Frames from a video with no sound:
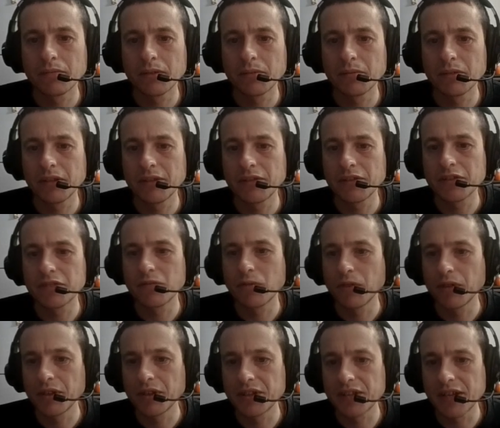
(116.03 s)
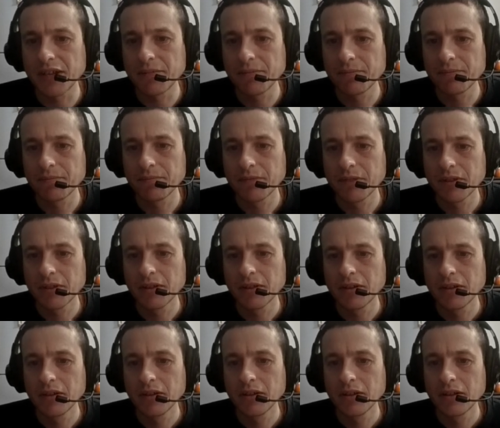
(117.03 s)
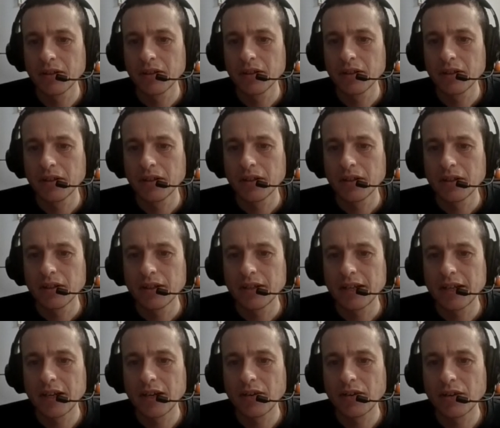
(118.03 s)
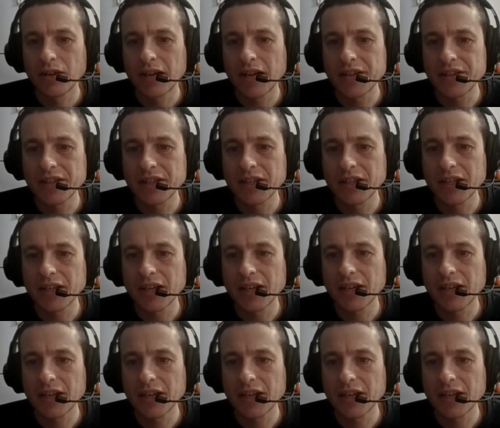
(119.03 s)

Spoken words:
I believe it's 4 at a time. Now, Classic and